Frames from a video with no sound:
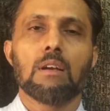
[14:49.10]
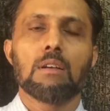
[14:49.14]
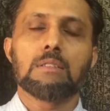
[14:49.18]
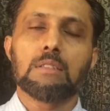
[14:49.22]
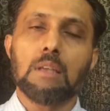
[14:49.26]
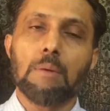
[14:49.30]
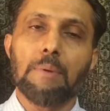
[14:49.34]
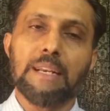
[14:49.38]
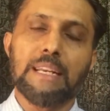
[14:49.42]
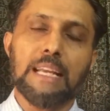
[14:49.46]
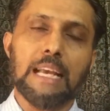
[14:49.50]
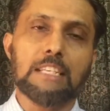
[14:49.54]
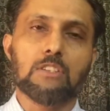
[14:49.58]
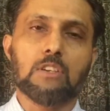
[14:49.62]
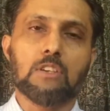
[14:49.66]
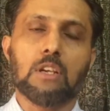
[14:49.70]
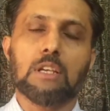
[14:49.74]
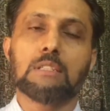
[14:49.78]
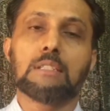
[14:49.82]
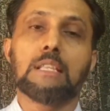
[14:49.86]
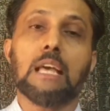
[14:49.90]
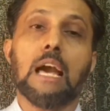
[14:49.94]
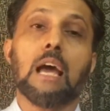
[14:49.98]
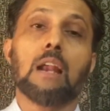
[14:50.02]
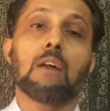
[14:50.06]
some
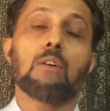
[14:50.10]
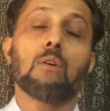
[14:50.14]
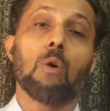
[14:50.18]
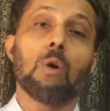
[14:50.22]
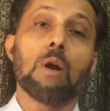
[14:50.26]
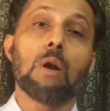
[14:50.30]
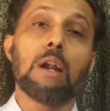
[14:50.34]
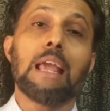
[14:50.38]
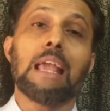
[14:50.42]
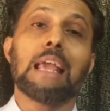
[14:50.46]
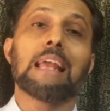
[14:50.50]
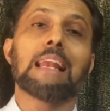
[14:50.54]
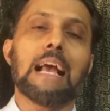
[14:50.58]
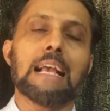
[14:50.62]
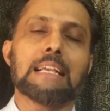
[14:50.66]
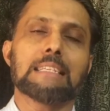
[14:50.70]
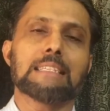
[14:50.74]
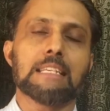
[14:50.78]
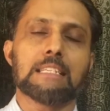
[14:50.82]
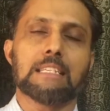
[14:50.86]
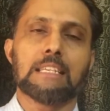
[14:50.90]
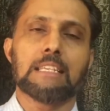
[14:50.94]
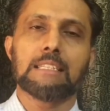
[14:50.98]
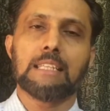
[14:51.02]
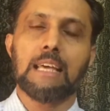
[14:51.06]
industries, they are holding
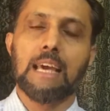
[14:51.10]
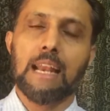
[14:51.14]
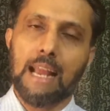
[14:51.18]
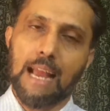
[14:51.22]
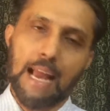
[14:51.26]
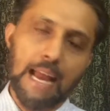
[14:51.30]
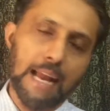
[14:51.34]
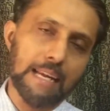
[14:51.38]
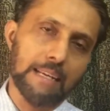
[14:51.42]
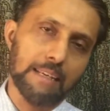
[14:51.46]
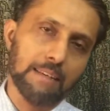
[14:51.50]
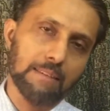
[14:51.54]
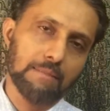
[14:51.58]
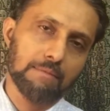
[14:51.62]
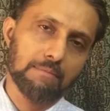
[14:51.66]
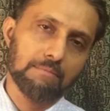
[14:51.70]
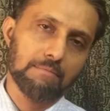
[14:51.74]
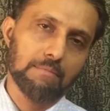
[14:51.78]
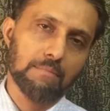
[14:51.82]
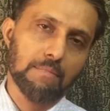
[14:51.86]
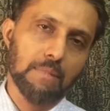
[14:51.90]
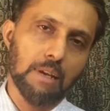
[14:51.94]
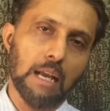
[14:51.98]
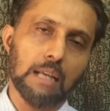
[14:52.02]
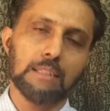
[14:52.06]
license in their hand
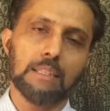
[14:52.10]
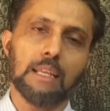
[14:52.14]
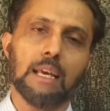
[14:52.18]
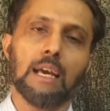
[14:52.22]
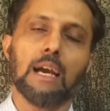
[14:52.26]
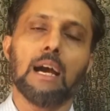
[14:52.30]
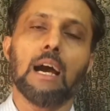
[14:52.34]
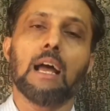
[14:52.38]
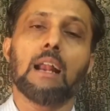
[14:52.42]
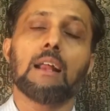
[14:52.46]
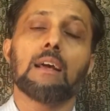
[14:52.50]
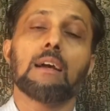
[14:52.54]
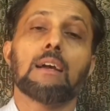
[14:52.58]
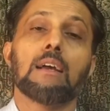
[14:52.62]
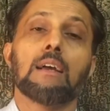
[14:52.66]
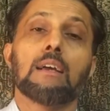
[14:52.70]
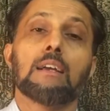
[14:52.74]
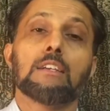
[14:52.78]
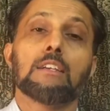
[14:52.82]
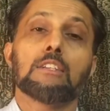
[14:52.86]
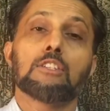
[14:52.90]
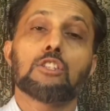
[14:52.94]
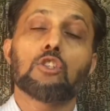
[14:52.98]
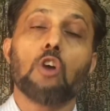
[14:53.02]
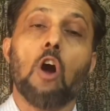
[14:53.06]
and they are
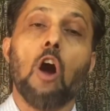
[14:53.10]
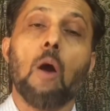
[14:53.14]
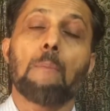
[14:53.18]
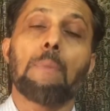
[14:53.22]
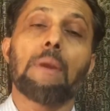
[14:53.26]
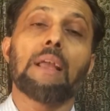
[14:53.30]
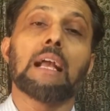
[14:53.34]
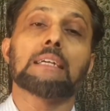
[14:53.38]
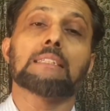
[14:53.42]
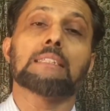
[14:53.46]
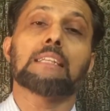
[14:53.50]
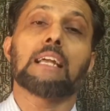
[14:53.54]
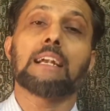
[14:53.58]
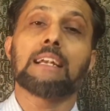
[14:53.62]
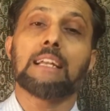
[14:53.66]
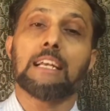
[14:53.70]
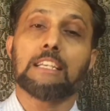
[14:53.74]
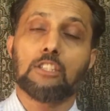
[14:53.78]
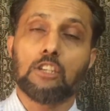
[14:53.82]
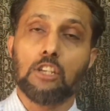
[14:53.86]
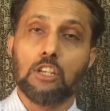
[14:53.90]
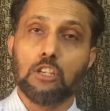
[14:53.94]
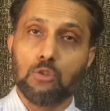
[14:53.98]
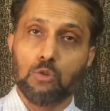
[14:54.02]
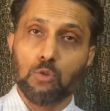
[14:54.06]
stopping other
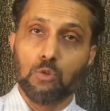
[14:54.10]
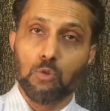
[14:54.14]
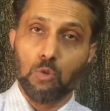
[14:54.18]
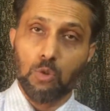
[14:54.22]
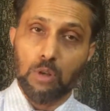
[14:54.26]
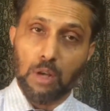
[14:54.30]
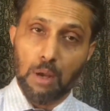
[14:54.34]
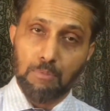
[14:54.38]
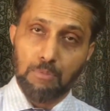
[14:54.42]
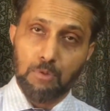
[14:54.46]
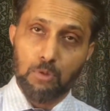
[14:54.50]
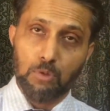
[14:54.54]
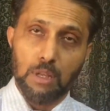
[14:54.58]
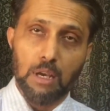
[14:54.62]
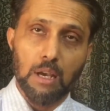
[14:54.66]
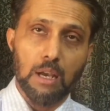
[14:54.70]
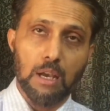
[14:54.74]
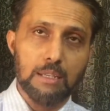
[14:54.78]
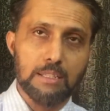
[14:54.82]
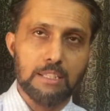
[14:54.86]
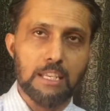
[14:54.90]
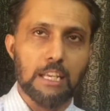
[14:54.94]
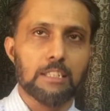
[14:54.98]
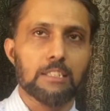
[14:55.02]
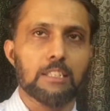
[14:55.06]
industries to come to
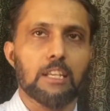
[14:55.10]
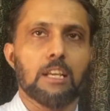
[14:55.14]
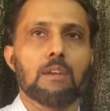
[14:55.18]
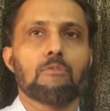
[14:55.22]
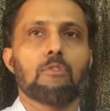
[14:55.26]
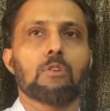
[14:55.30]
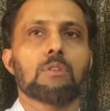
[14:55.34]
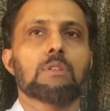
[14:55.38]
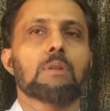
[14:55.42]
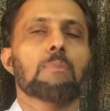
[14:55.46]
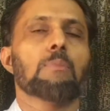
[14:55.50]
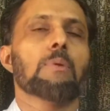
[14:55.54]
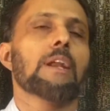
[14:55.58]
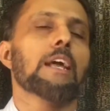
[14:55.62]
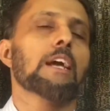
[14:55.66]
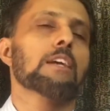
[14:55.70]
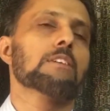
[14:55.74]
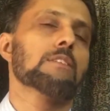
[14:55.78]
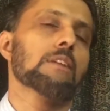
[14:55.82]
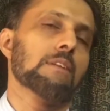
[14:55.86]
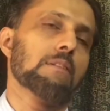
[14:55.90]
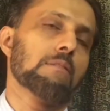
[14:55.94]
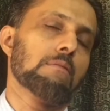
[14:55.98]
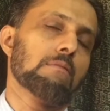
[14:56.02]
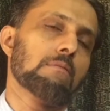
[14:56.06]
the sector for the
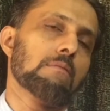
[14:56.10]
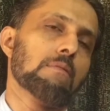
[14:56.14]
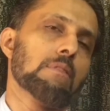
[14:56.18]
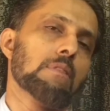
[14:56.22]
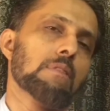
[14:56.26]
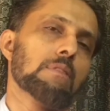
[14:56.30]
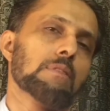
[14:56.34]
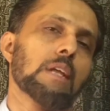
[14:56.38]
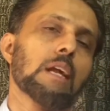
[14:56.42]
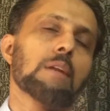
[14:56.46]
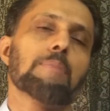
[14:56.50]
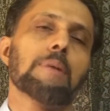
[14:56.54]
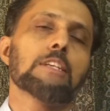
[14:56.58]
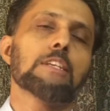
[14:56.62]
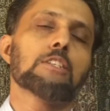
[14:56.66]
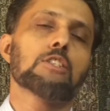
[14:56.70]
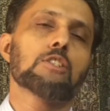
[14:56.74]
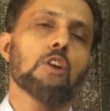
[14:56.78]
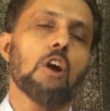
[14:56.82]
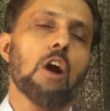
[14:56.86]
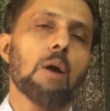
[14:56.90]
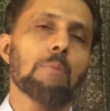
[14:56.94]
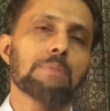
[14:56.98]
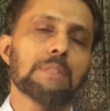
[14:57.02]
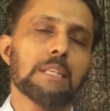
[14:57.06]
production. That may
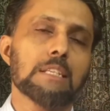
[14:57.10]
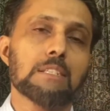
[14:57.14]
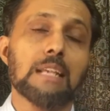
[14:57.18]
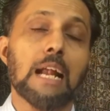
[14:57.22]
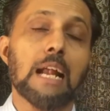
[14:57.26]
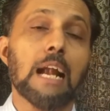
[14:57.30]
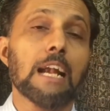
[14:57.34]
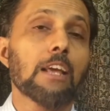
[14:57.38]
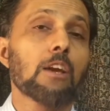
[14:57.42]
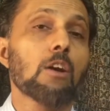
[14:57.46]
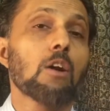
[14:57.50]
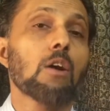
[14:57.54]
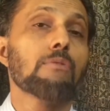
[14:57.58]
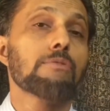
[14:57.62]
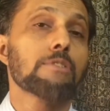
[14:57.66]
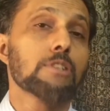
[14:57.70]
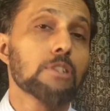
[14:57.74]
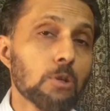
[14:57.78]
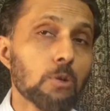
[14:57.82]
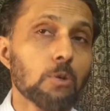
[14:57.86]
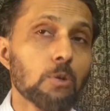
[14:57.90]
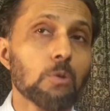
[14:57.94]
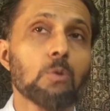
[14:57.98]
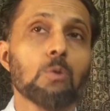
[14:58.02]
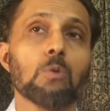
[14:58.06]
stop the starting of
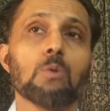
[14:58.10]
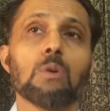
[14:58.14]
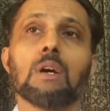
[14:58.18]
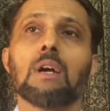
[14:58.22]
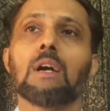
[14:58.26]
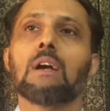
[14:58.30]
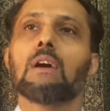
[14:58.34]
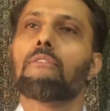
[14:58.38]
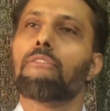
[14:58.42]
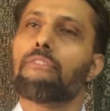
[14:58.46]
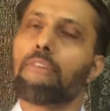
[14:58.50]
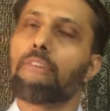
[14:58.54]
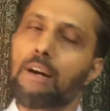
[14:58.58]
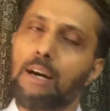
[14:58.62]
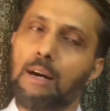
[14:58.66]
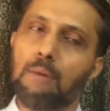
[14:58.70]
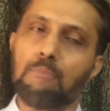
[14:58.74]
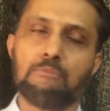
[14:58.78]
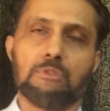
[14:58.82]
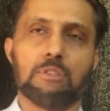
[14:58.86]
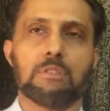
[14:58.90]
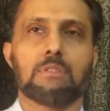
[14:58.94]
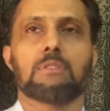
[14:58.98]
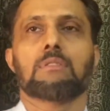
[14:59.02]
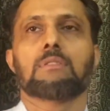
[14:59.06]
new
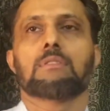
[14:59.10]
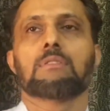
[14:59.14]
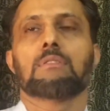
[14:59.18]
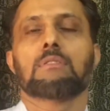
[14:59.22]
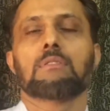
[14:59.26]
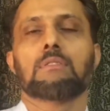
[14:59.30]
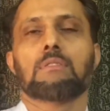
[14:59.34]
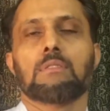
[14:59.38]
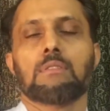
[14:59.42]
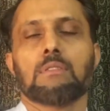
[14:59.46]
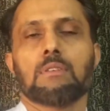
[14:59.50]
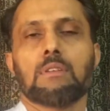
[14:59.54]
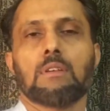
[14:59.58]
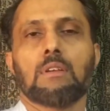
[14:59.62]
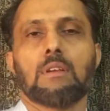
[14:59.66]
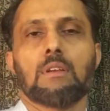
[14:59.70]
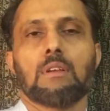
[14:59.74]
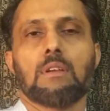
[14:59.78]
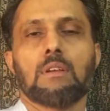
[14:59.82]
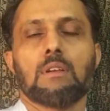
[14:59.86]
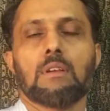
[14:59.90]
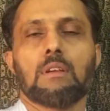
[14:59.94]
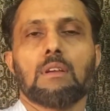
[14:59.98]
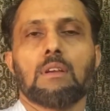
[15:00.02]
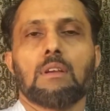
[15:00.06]
firms
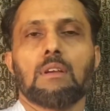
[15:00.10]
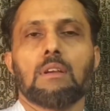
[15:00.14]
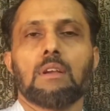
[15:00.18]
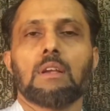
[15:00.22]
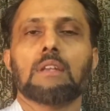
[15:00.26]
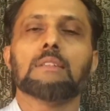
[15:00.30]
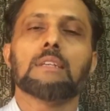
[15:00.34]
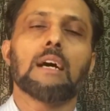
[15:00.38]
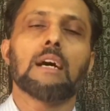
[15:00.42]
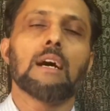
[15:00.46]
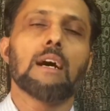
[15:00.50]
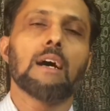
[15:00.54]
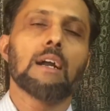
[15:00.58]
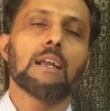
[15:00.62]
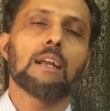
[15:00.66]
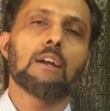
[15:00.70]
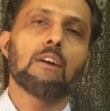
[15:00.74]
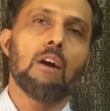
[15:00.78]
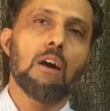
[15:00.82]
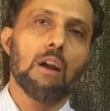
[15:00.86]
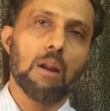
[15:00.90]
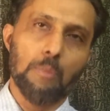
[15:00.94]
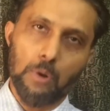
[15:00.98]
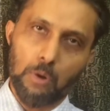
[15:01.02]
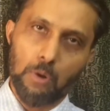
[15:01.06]
in the
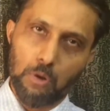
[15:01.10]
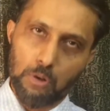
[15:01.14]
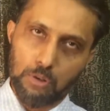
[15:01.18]
economy